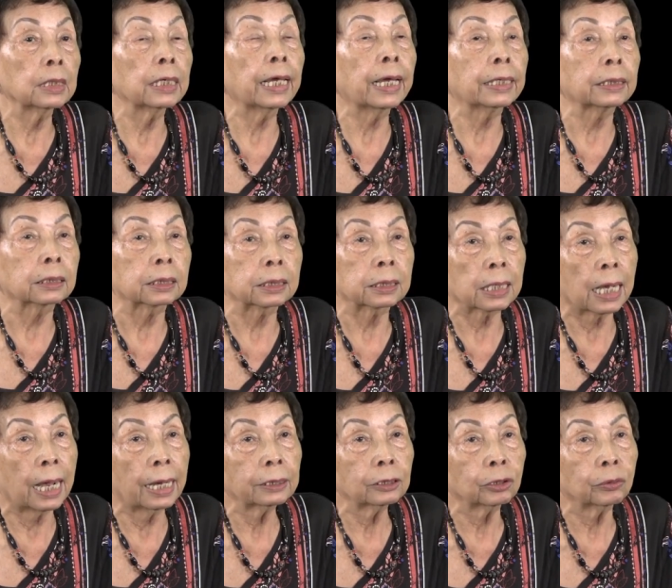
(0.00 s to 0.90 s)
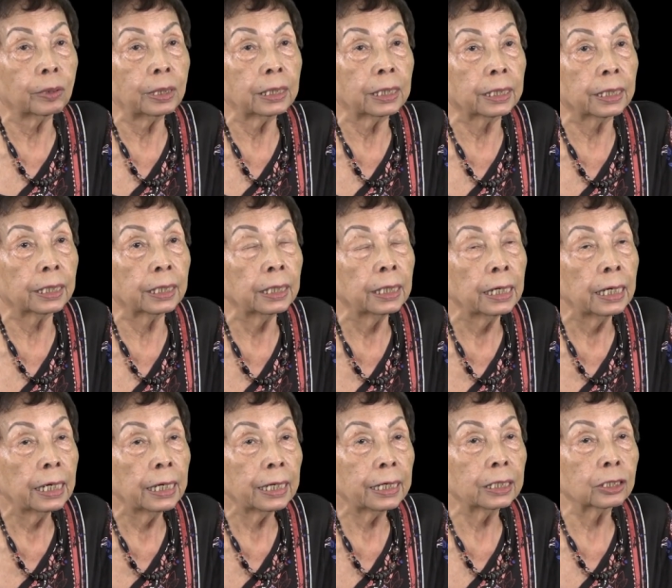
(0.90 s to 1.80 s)
Yes, actually,
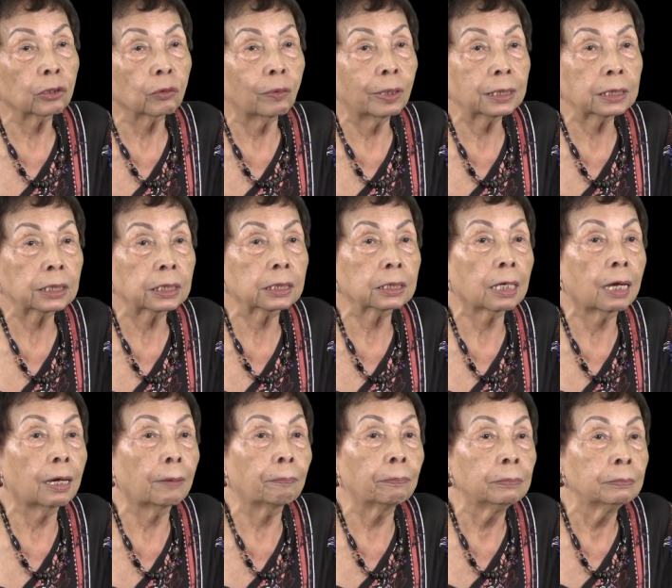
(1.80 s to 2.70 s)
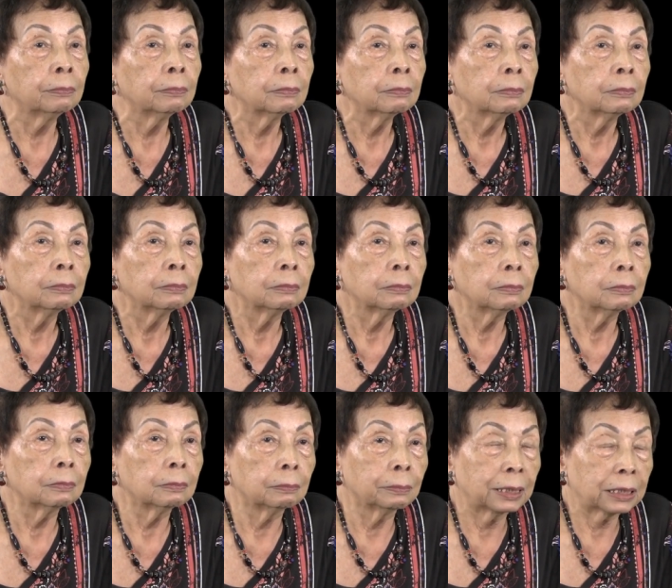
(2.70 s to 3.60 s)
it was
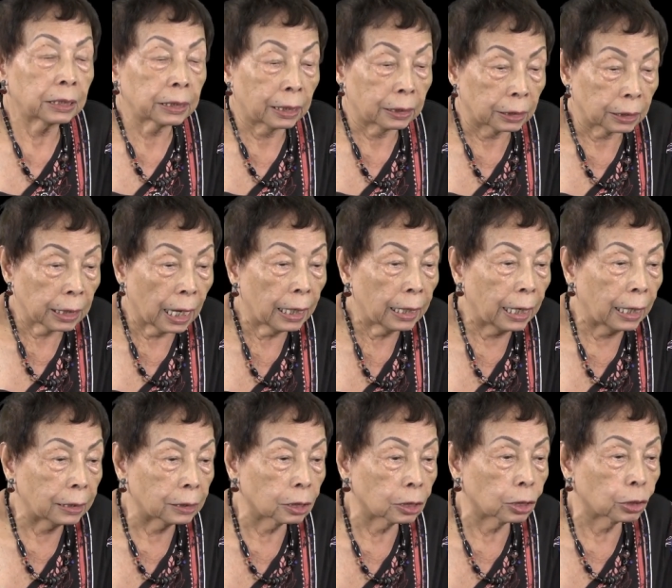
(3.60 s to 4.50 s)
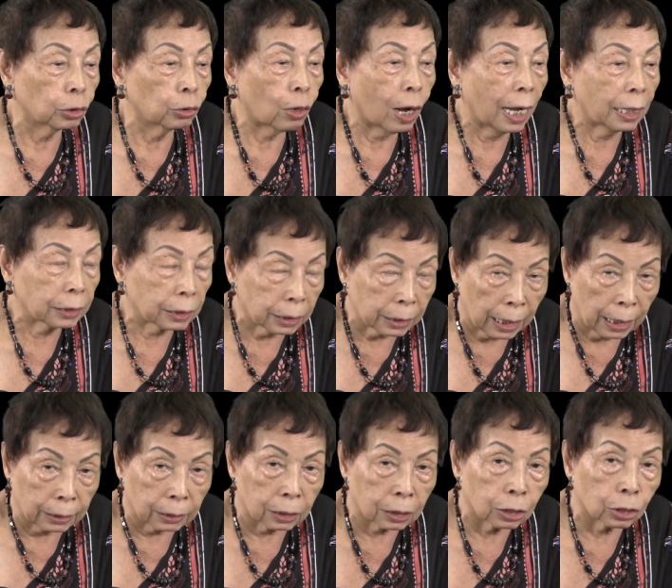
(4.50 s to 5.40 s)
Mr. Salas who asked
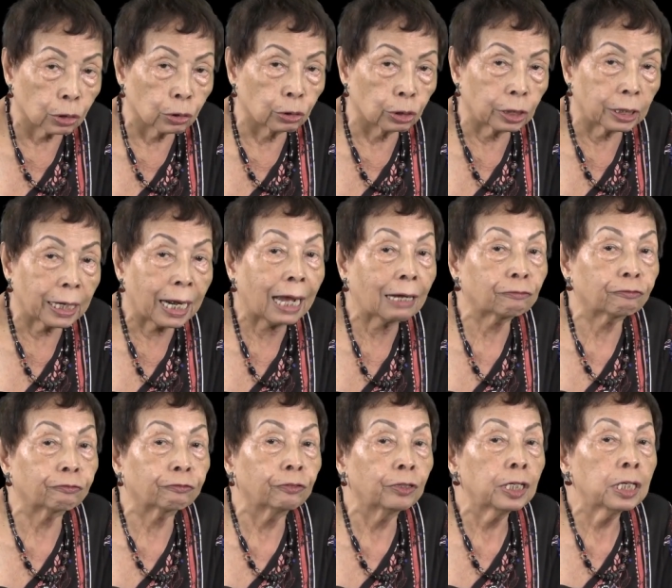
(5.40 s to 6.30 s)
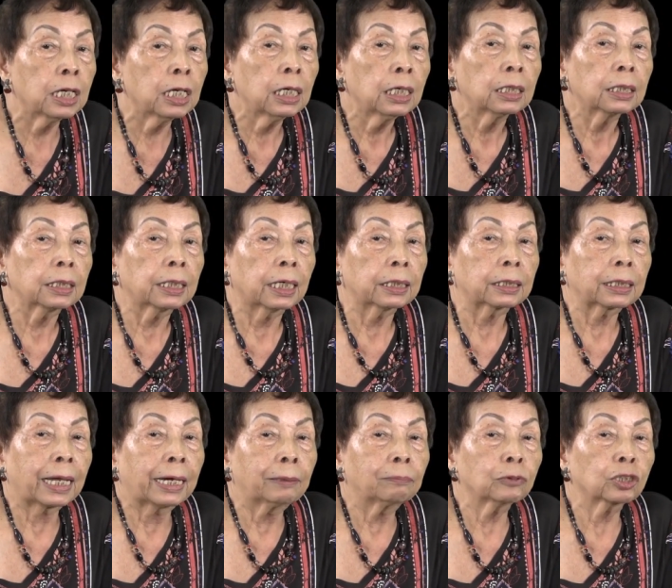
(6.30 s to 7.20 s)
us to draft the
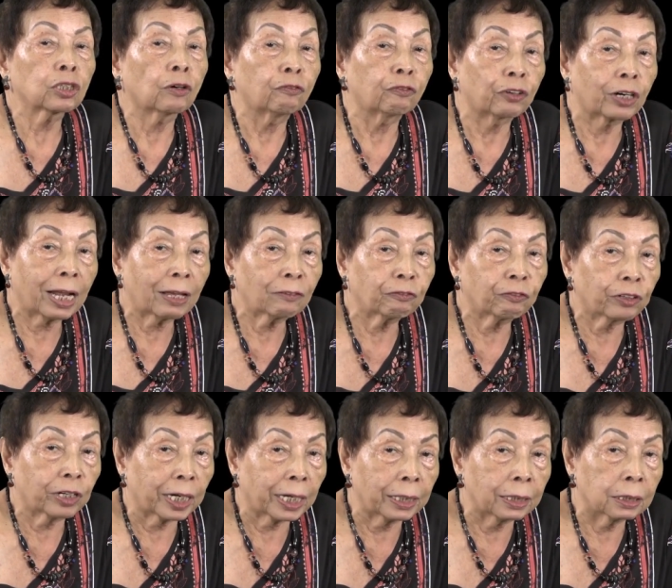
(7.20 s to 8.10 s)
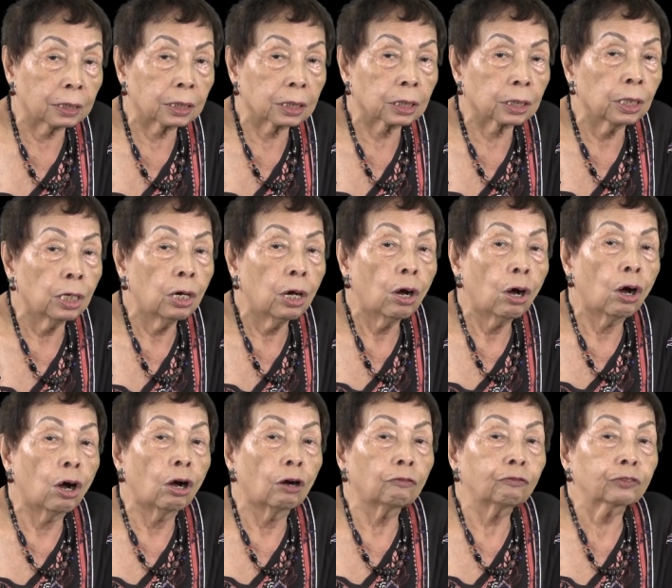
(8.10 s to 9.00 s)
terms of reference
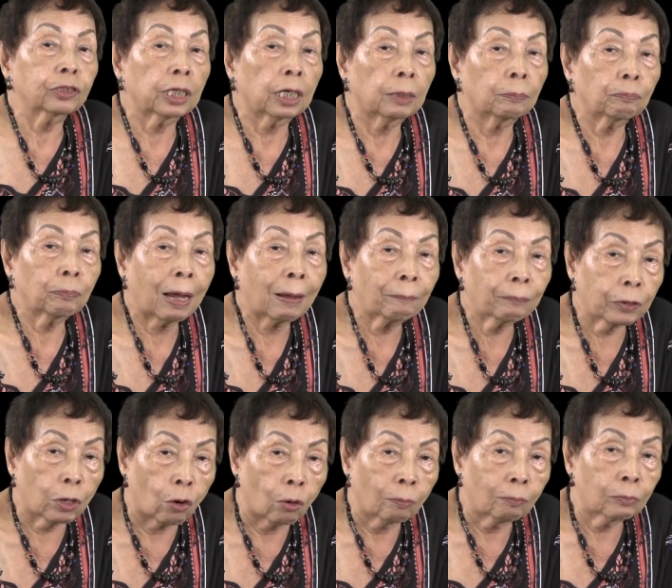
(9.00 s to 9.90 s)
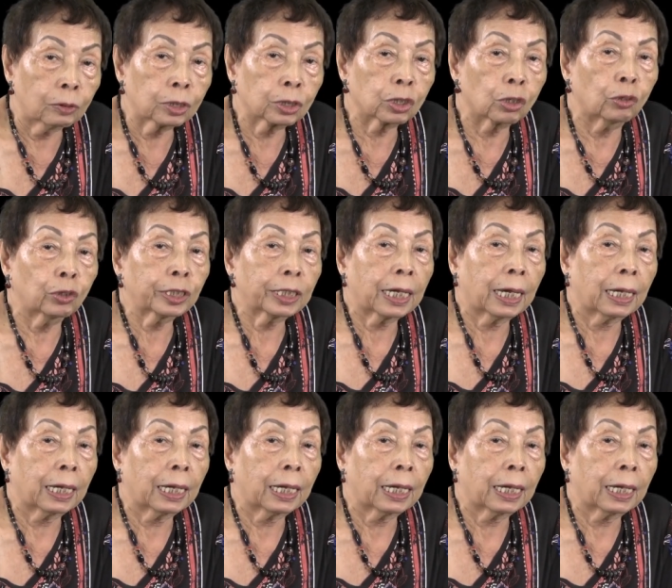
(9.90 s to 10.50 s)
of the POPCOM so